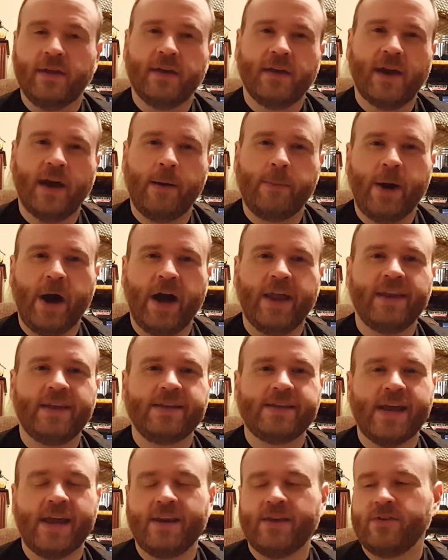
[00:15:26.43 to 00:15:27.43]
Come on,
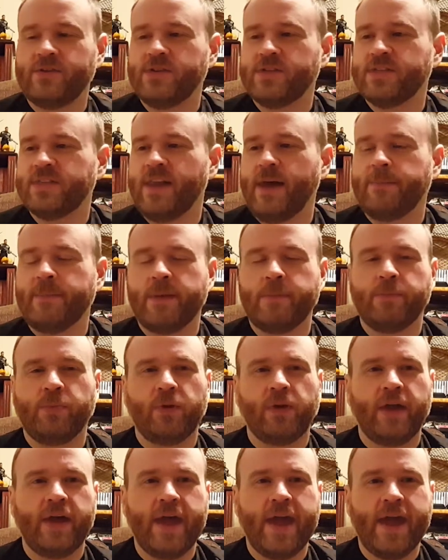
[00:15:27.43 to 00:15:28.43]
Nintendo, just let me
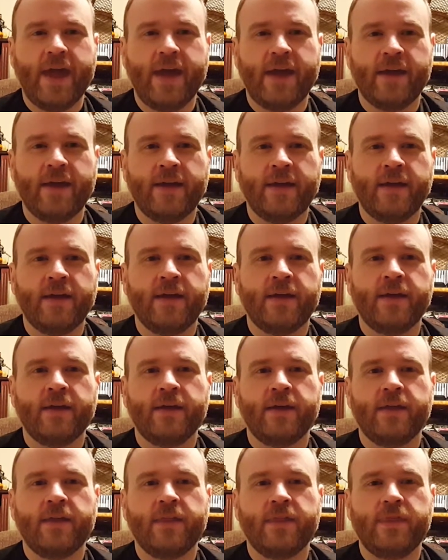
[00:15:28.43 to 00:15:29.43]
play
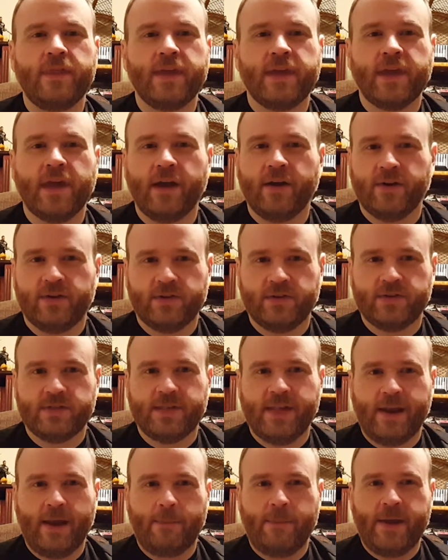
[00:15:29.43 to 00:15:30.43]
the characters
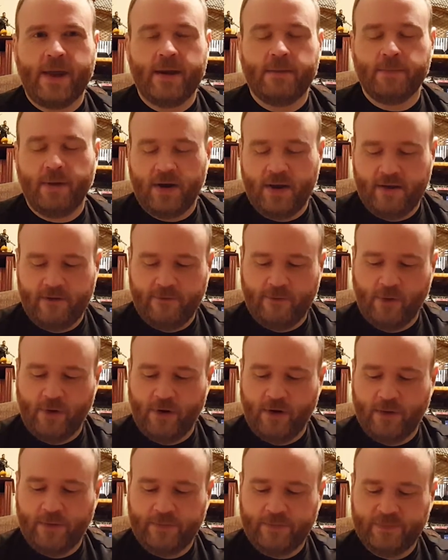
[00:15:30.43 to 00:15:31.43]
that I paid money
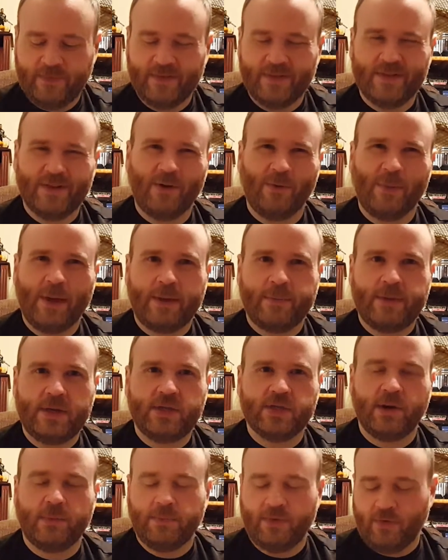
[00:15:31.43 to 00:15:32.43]
for. Don't make me
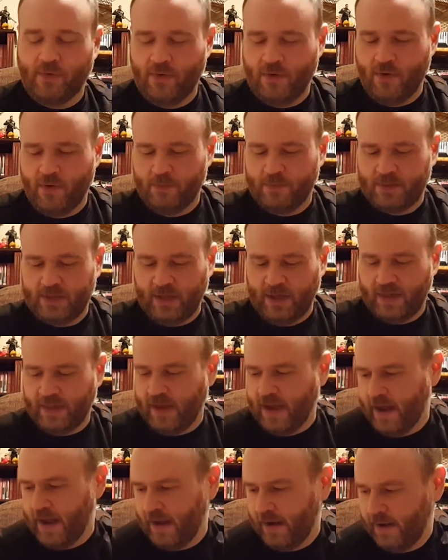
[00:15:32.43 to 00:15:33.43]
jump through hoops like
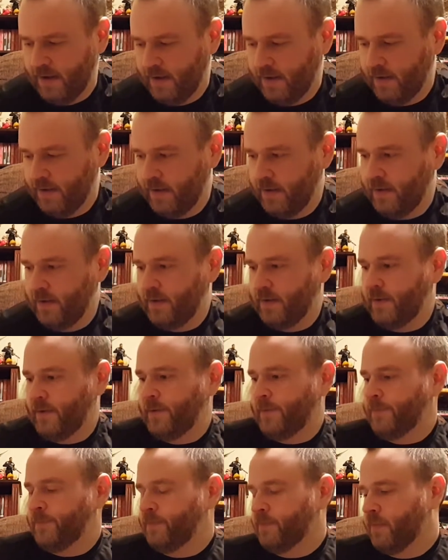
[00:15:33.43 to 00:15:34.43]
that.
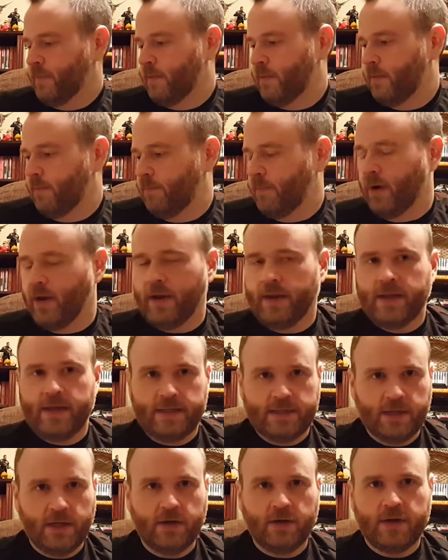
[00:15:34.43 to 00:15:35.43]
But
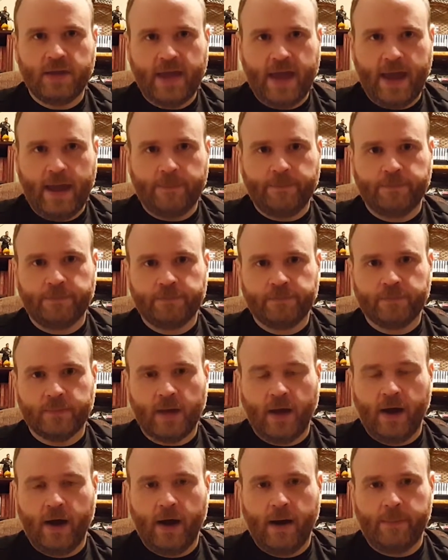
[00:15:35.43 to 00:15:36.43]
it's a good game.
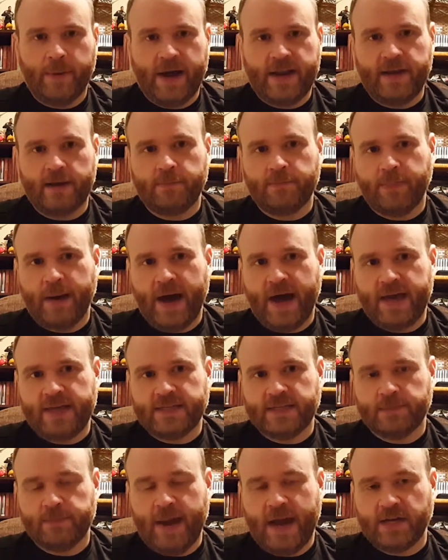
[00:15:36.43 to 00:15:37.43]
I didn't buy
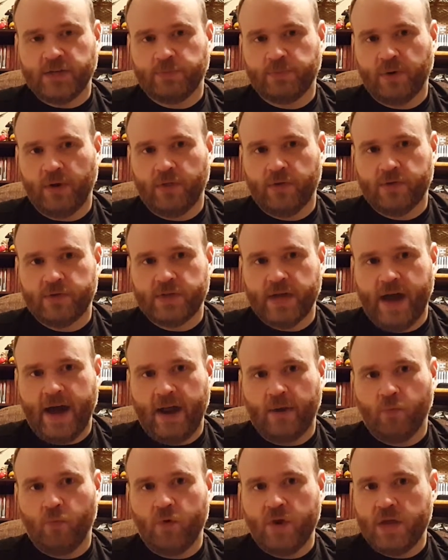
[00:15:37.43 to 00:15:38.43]
Smash Brothers
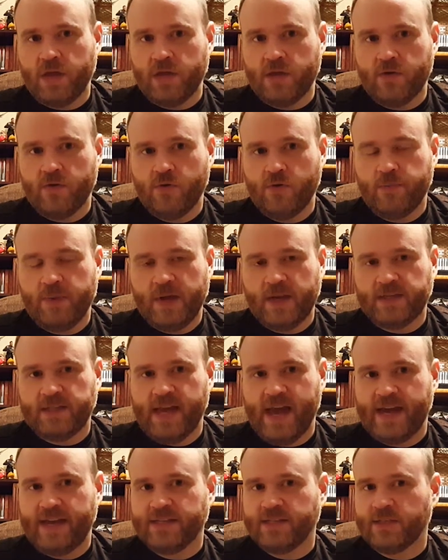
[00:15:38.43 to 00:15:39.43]
on Wii U because it
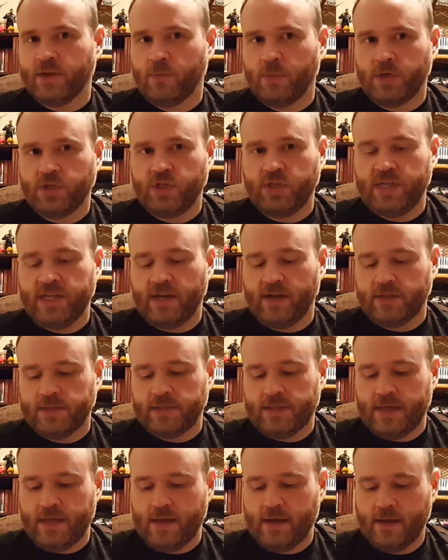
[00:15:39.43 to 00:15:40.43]
had so much
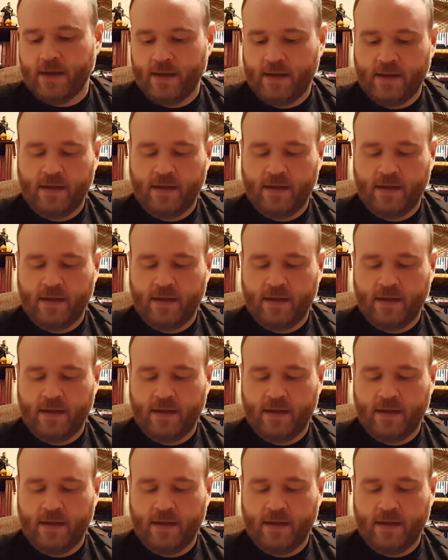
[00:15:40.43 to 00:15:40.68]
DLC.